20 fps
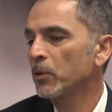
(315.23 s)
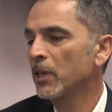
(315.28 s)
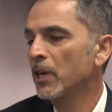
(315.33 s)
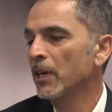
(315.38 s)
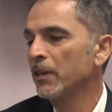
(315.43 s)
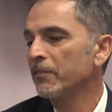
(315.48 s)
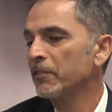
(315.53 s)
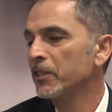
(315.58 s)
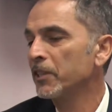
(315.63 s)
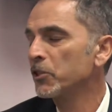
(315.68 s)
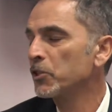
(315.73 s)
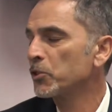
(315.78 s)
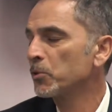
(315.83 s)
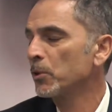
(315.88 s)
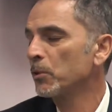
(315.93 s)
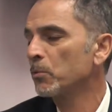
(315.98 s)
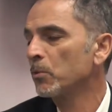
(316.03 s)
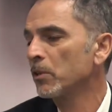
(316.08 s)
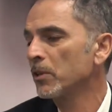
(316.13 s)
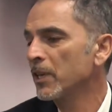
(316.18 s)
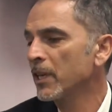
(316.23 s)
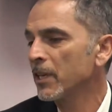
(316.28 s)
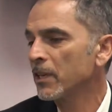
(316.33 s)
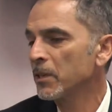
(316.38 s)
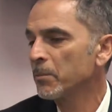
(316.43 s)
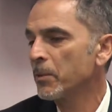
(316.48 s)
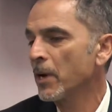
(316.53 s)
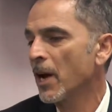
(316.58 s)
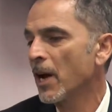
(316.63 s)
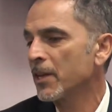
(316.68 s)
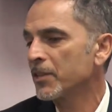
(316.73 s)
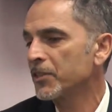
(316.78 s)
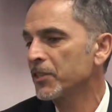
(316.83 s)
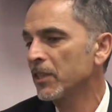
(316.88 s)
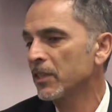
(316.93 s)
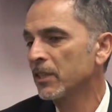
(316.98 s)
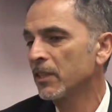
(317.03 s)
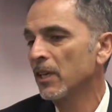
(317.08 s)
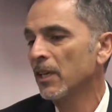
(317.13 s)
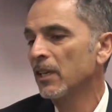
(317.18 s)
What kind of industry were they in the
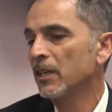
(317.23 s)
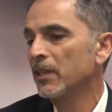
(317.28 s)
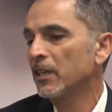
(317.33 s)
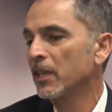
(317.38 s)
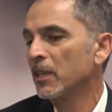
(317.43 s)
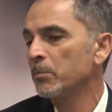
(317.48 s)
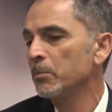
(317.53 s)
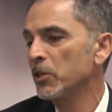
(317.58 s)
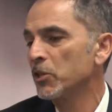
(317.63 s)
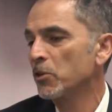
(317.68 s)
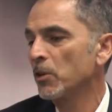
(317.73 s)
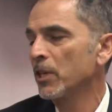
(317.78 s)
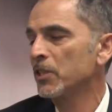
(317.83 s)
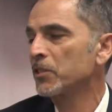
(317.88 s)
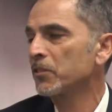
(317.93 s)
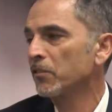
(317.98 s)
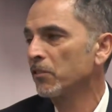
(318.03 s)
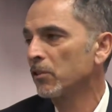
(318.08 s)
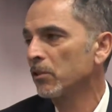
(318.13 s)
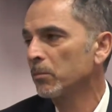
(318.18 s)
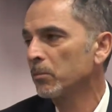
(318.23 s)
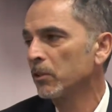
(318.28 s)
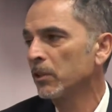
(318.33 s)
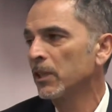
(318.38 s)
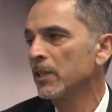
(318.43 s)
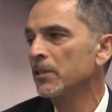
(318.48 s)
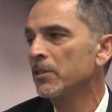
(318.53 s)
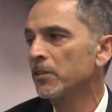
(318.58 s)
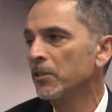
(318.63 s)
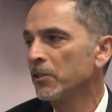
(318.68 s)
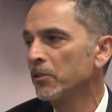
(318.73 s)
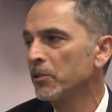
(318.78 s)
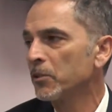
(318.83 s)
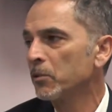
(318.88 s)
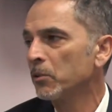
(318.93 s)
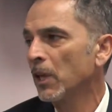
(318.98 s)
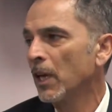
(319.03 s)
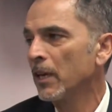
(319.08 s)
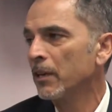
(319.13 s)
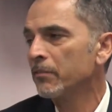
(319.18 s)
past that can be transferable into their
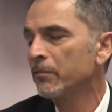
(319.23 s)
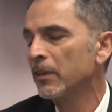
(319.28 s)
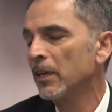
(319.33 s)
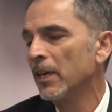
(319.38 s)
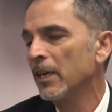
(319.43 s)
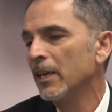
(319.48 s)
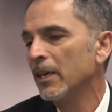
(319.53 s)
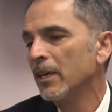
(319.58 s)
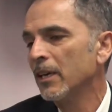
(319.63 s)
new life?